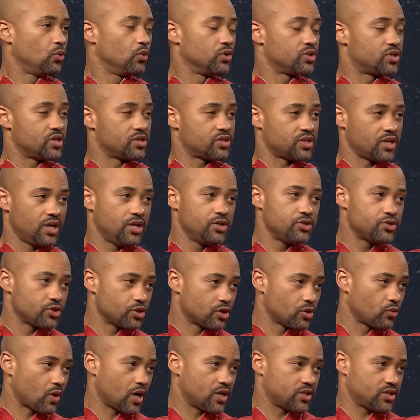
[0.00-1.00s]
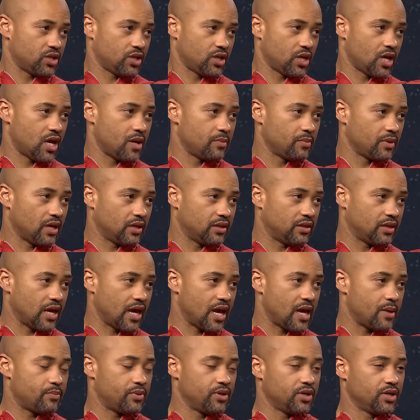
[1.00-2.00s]
which is easier to watch a game like
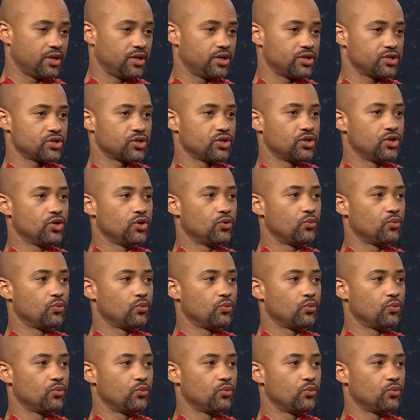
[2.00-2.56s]
that because